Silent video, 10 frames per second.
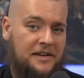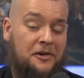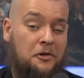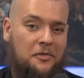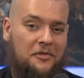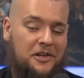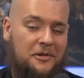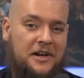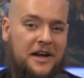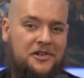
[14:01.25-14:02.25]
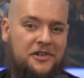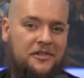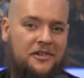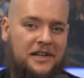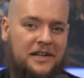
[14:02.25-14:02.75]
deal with the
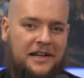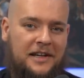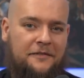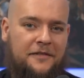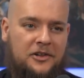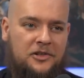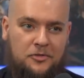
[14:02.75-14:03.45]
objection. It in fact